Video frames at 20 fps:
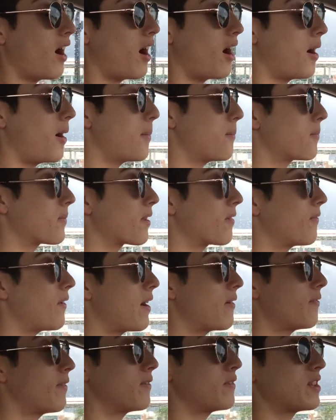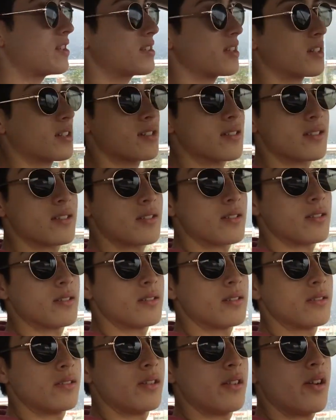Um, 556.
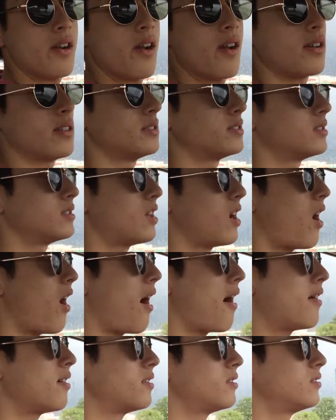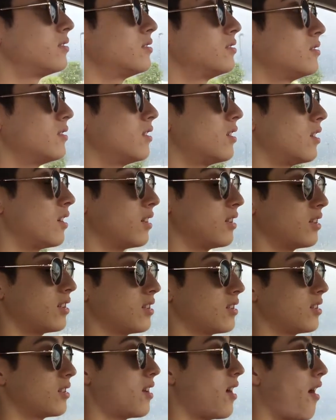Oh my gosh.
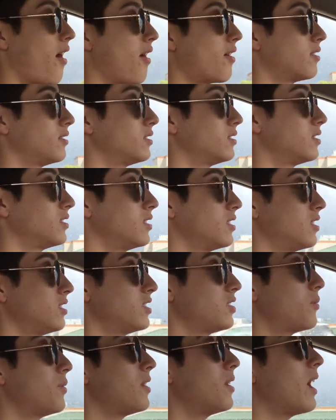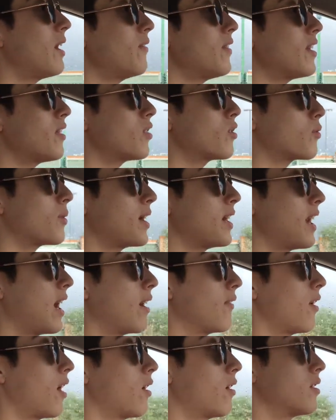Okay, well. So we have like three and a
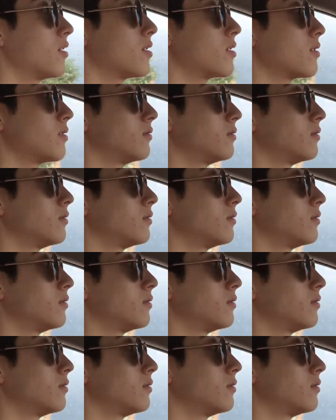half hours.